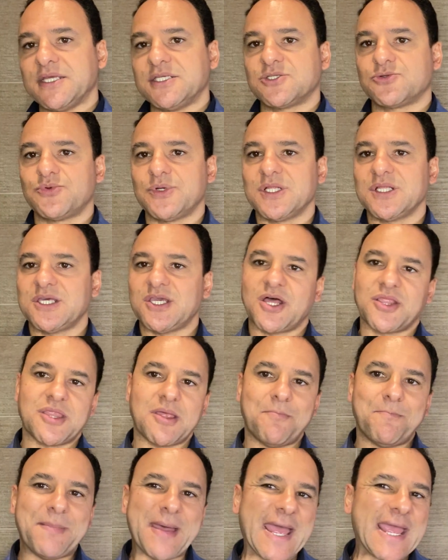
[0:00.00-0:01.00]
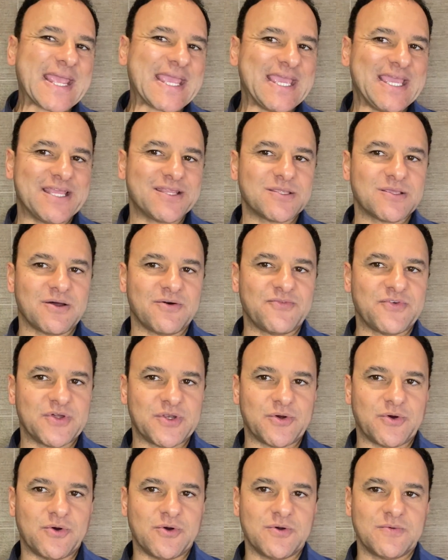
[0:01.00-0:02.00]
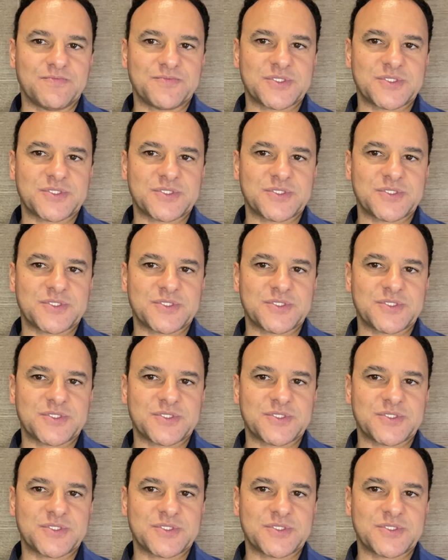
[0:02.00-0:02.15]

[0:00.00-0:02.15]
is really on the back end of it all.